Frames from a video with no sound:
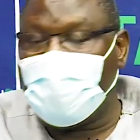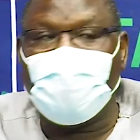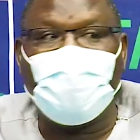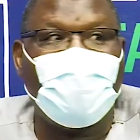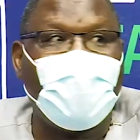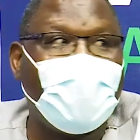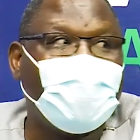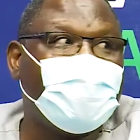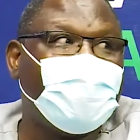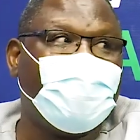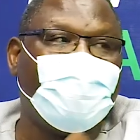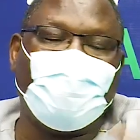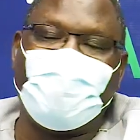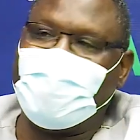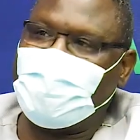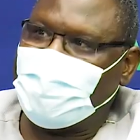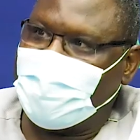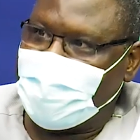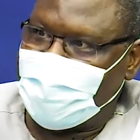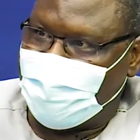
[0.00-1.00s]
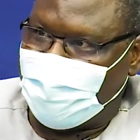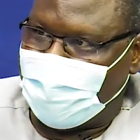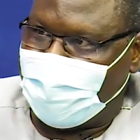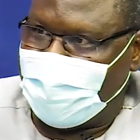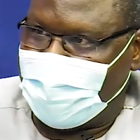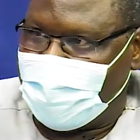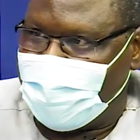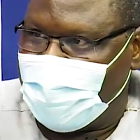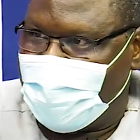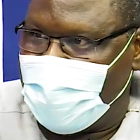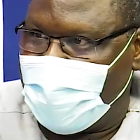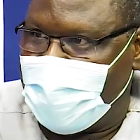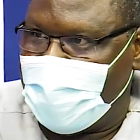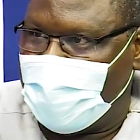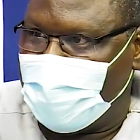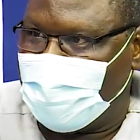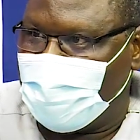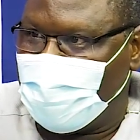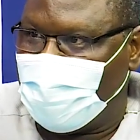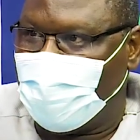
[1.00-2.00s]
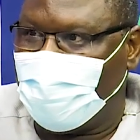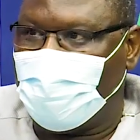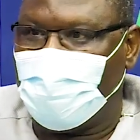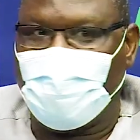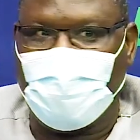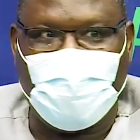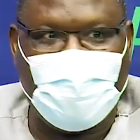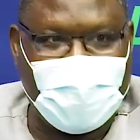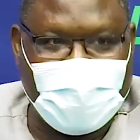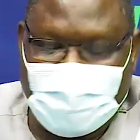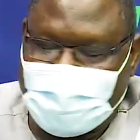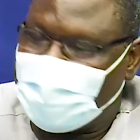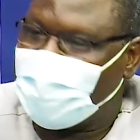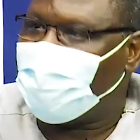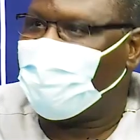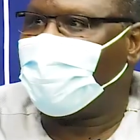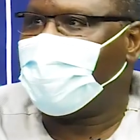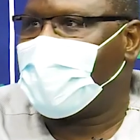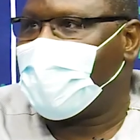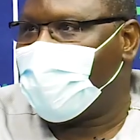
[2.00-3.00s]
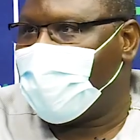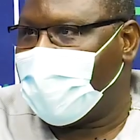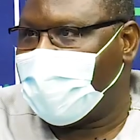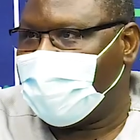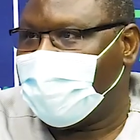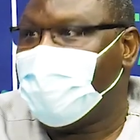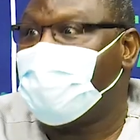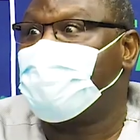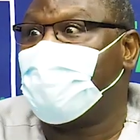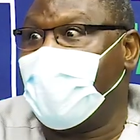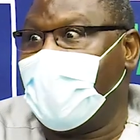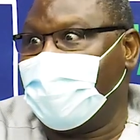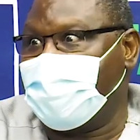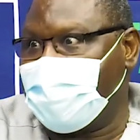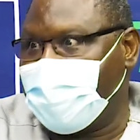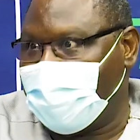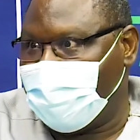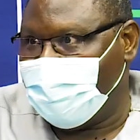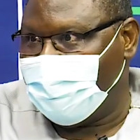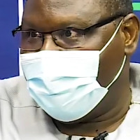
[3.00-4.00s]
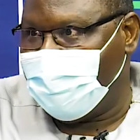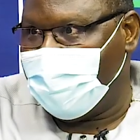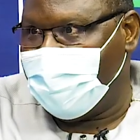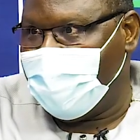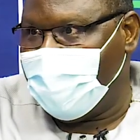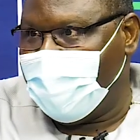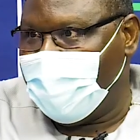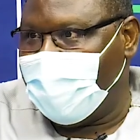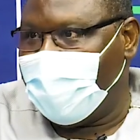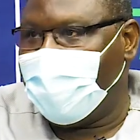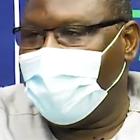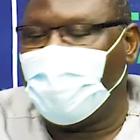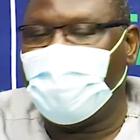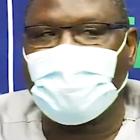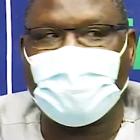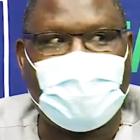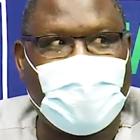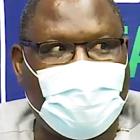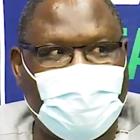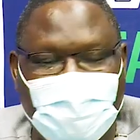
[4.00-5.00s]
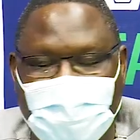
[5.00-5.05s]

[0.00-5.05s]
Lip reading: one in Western Africa. So the Western Africa one is WASCAL, and then the Southern